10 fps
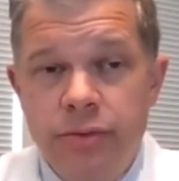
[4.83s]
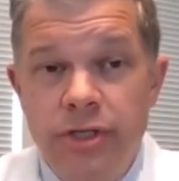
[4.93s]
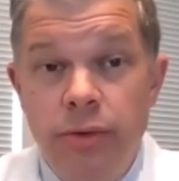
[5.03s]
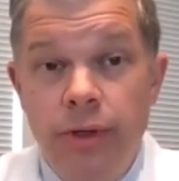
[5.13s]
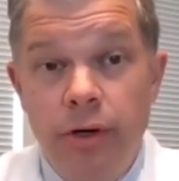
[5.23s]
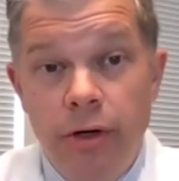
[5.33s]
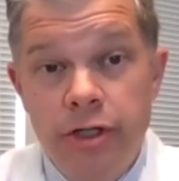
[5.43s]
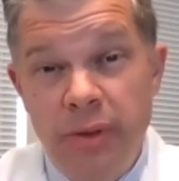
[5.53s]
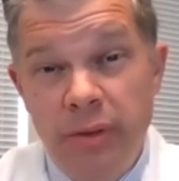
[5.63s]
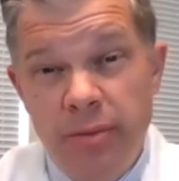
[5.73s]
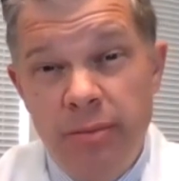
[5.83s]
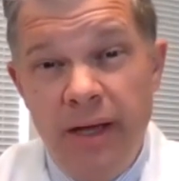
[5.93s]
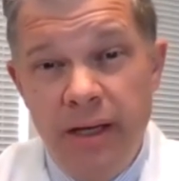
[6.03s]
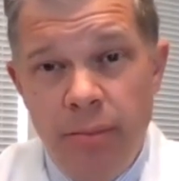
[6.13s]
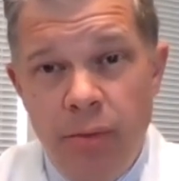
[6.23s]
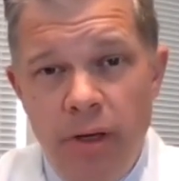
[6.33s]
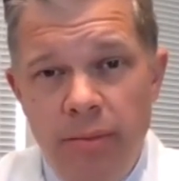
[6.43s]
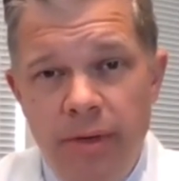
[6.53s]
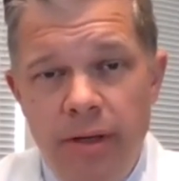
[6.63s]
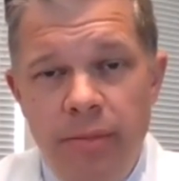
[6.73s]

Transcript: We do encourage people to make an appointment,